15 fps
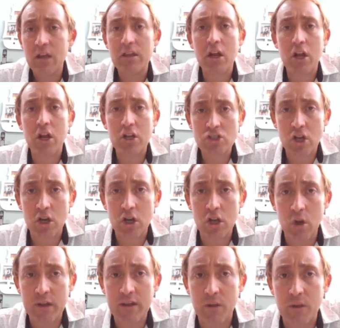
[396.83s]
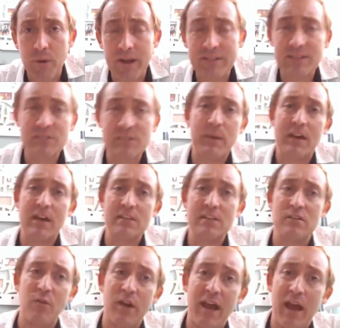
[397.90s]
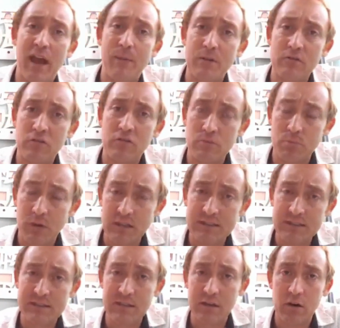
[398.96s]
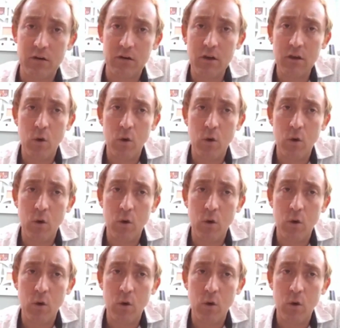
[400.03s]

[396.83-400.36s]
they're going to start lowering their prices because of what happened 2 months ago